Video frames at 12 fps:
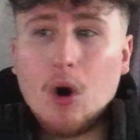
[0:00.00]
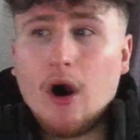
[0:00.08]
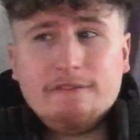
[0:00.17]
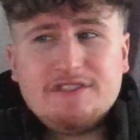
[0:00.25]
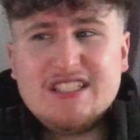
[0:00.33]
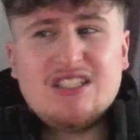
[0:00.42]

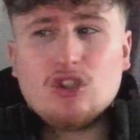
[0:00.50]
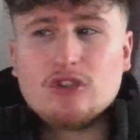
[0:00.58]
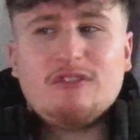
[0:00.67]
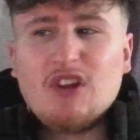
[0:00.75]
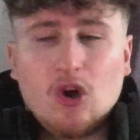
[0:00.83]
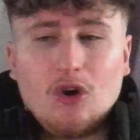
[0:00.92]
Obviously, she doesn't
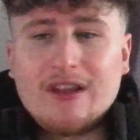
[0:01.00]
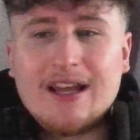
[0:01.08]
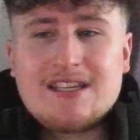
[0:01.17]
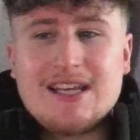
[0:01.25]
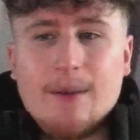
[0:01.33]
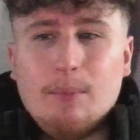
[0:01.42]
feel
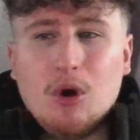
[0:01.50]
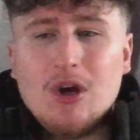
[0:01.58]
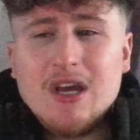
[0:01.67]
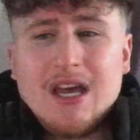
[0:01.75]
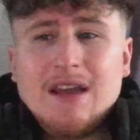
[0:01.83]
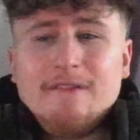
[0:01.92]
unagile, but
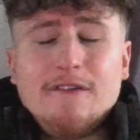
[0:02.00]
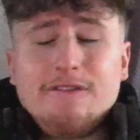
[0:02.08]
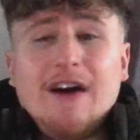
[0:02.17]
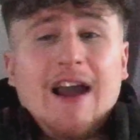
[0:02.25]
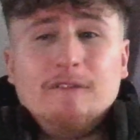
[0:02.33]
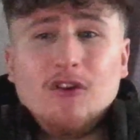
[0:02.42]
for
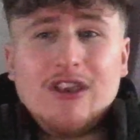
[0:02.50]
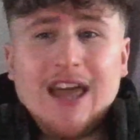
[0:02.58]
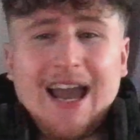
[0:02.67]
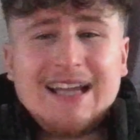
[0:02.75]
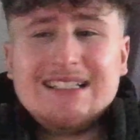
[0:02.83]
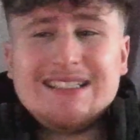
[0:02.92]

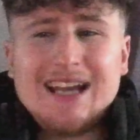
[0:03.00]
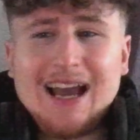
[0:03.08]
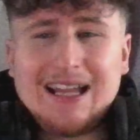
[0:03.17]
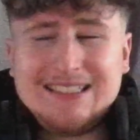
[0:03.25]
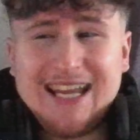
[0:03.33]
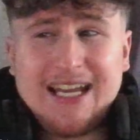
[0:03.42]
5'9"
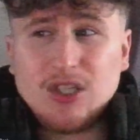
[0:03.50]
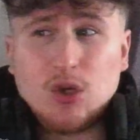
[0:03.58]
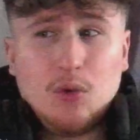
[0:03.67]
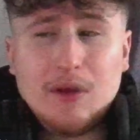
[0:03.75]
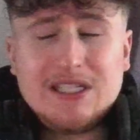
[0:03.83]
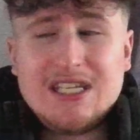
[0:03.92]
and
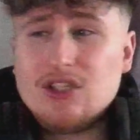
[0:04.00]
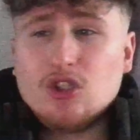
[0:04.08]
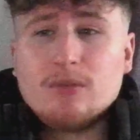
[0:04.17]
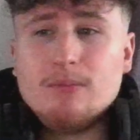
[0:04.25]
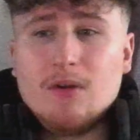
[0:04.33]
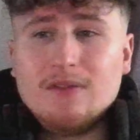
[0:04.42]
technical, she
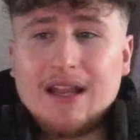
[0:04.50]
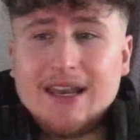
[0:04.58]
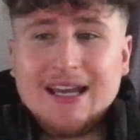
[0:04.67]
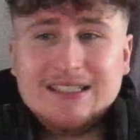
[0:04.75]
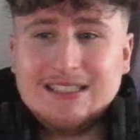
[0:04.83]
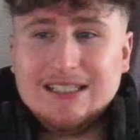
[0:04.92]
doesn't move that
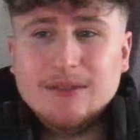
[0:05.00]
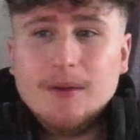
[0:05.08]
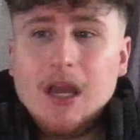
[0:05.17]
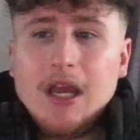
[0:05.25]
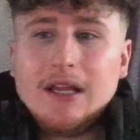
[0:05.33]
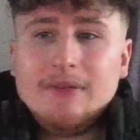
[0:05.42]
nicely.
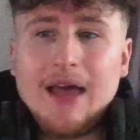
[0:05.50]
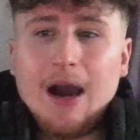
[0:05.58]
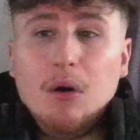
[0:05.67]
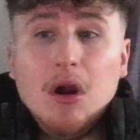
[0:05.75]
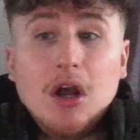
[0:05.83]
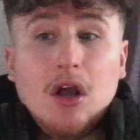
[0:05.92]

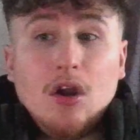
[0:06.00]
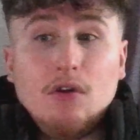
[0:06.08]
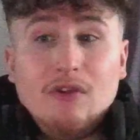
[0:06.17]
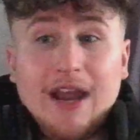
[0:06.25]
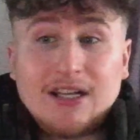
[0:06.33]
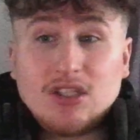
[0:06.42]
Now,
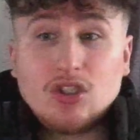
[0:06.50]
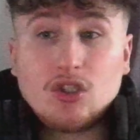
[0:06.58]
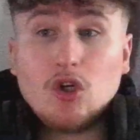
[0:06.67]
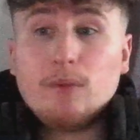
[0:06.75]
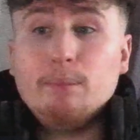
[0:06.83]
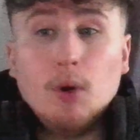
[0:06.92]
reactions are
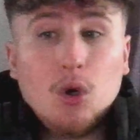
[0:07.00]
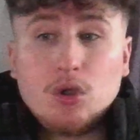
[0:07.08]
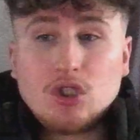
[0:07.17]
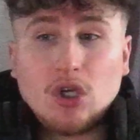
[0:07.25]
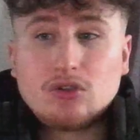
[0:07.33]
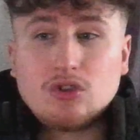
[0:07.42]
good, ball
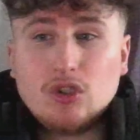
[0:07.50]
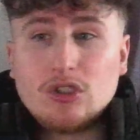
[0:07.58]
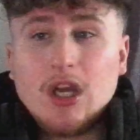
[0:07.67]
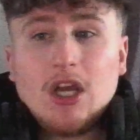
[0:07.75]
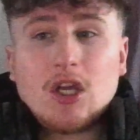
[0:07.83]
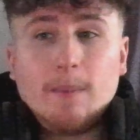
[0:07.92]
control's good,
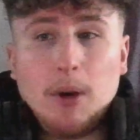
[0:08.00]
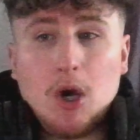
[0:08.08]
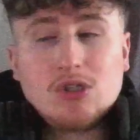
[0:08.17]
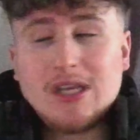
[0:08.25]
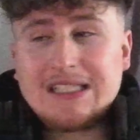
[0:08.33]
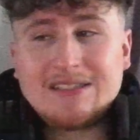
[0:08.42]

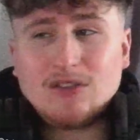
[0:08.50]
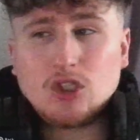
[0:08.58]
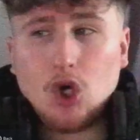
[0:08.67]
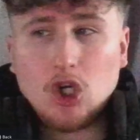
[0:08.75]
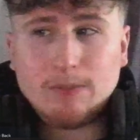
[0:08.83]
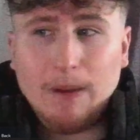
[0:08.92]
composure, as I've
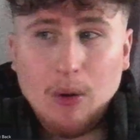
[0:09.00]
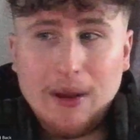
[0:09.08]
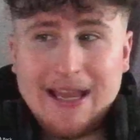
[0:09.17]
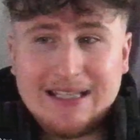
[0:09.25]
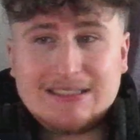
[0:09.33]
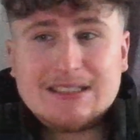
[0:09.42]
talked about,
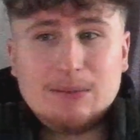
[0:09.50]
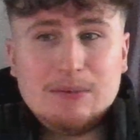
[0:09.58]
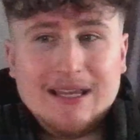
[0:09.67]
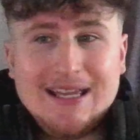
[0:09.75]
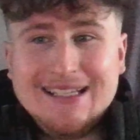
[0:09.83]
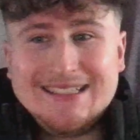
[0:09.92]
is
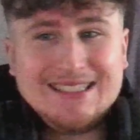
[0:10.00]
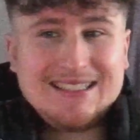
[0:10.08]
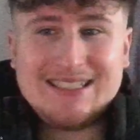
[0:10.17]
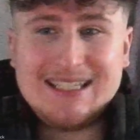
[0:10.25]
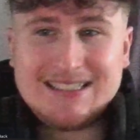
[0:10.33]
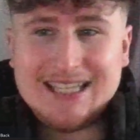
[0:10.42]

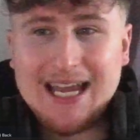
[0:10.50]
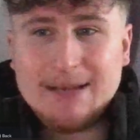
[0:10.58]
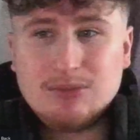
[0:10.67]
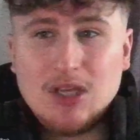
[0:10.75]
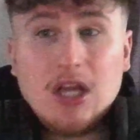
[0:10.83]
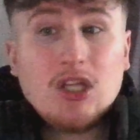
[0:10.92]
inconsistent at
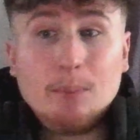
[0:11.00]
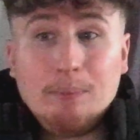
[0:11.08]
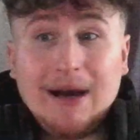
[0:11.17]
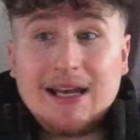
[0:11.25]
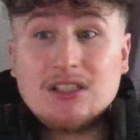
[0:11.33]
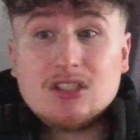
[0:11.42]
times. The
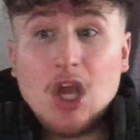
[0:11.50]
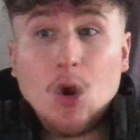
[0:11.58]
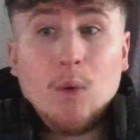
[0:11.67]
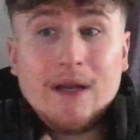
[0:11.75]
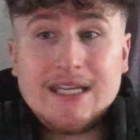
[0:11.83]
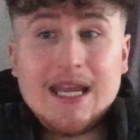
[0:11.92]
balance,
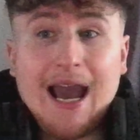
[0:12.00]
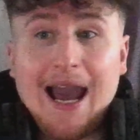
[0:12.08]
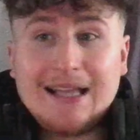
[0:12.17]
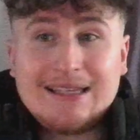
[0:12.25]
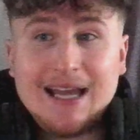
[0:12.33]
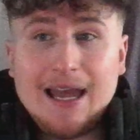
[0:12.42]
when you
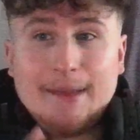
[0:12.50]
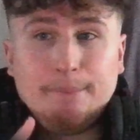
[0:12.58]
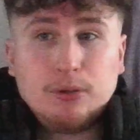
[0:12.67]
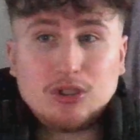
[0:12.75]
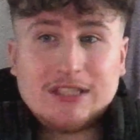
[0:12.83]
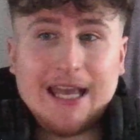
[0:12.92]
add that
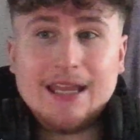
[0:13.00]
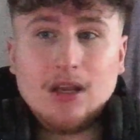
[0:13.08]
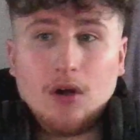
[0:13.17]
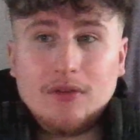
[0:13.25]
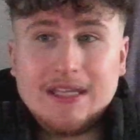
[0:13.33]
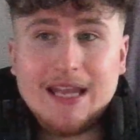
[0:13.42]
+8
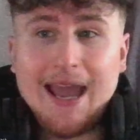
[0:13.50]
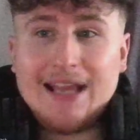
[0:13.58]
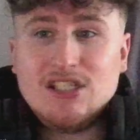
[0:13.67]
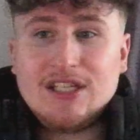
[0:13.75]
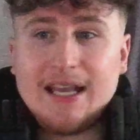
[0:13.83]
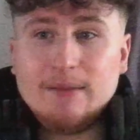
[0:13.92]
on the
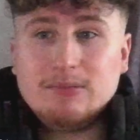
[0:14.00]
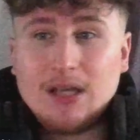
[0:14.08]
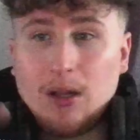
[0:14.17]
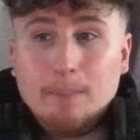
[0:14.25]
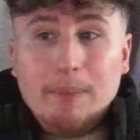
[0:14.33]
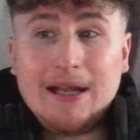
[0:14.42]
engine chem
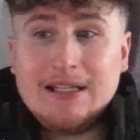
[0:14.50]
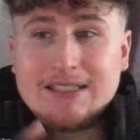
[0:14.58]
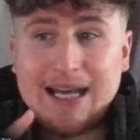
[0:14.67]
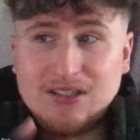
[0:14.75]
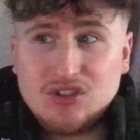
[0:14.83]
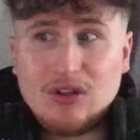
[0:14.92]
style, balance
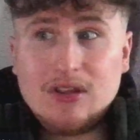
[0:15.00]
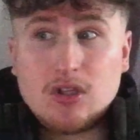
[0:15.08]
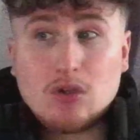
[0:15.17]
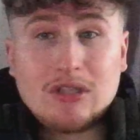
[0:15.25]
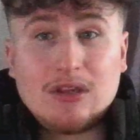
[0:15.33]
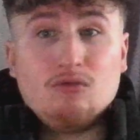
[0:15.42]
and strength go
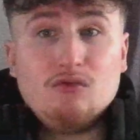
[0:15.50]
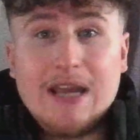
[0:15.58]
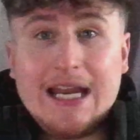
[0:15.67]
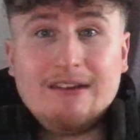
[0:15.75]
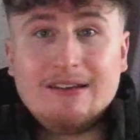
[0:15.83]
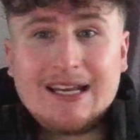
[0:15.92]
together
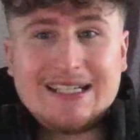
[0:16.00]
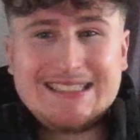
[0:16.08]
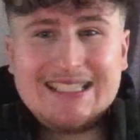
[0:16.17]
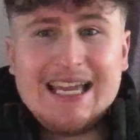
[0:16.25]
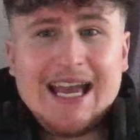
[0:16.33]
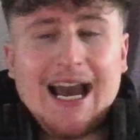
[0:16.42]
really
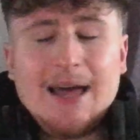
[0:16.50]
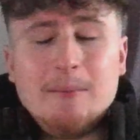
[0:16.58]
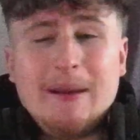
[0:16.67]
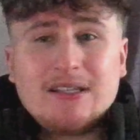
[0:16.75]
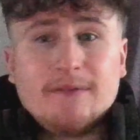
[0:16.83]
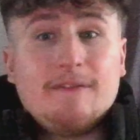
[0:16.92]
nicely, and it
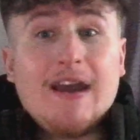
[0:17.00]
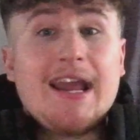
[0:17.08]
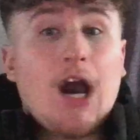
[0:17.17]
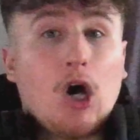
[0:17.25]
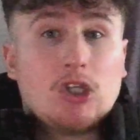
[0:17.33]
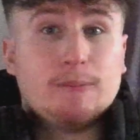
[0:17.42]
makes it very
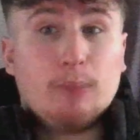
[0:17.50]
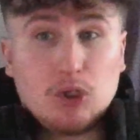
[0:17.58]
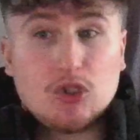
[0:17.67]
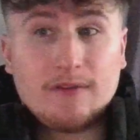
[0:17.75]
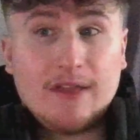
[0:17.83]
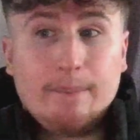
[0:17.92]
hard to push
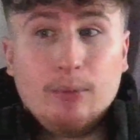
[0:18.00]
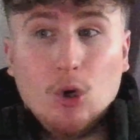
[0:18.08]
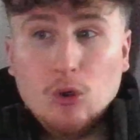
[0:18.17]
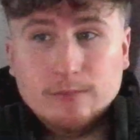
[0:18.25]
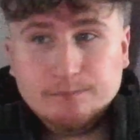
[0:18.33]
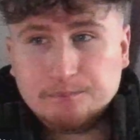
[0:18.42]
off that ball.